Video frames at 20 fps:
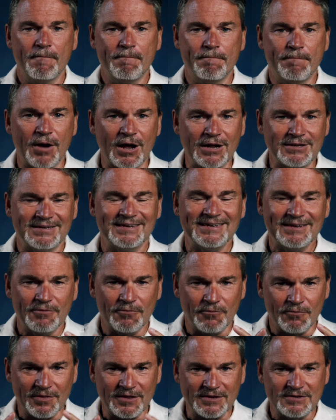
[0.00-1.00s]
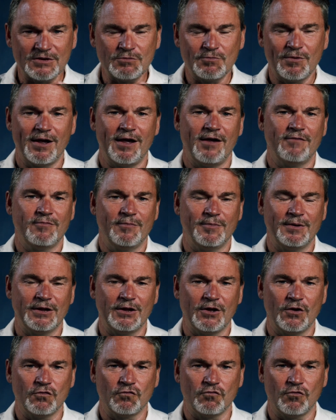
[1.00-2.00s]
But this is where everybody
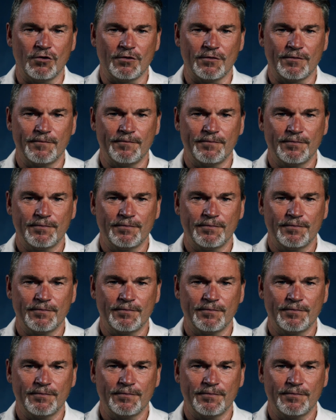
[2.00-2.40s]
goes wrong.